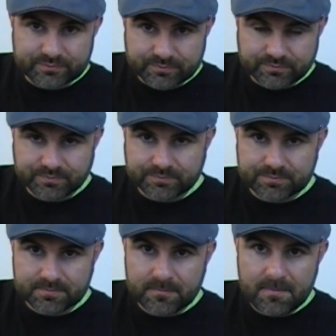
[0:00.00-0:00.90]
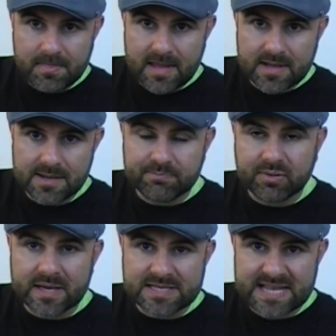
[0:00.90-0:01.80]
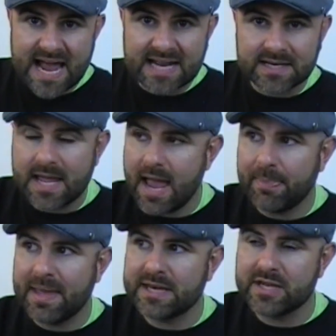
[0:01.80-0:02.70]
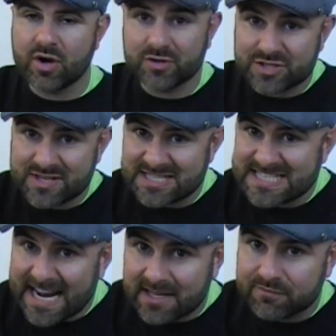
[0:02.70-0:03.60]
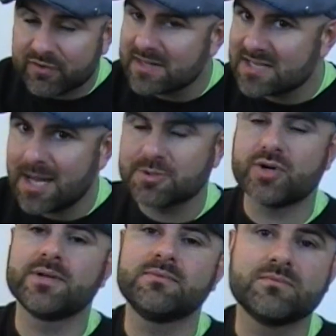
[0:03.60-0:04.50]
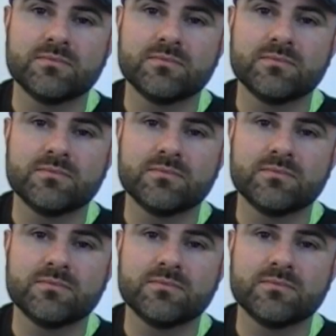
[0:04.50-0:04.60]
He plays that, and then he goes to the 2nd fret top string